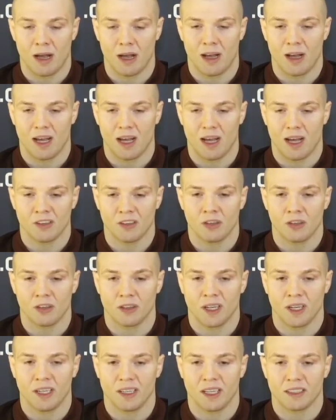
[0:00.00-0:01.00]
I know
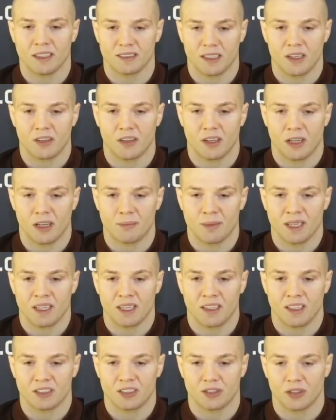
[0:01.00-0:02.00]
already that Saturday I'm making
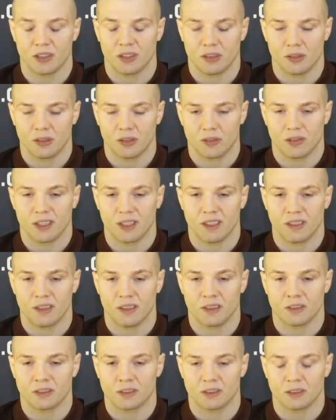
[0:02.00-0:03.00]
history already, you
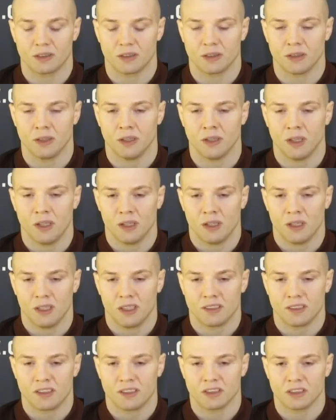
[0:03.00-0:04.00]
know, so
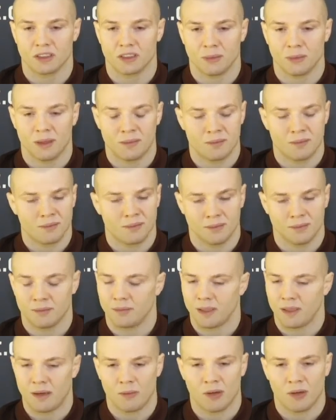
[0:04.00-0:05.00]
it's awesome.
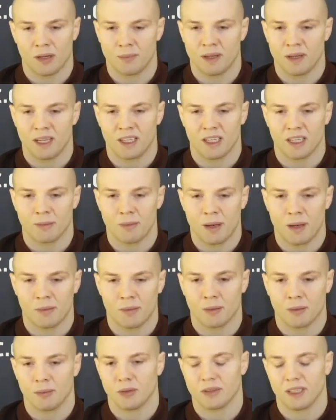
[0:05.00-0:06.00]
I want to make it a
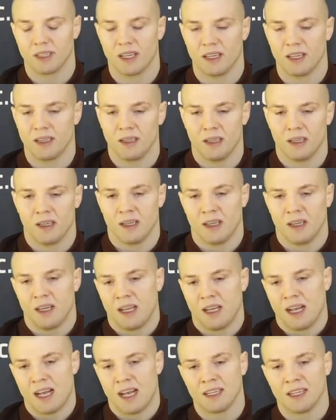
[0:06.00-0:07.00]
memorable day.
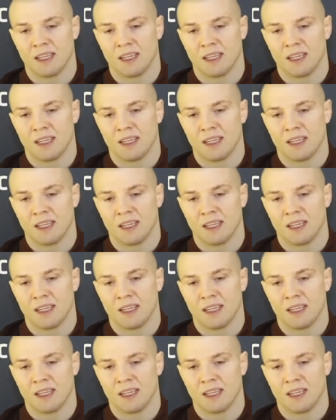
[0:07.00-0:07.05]
And I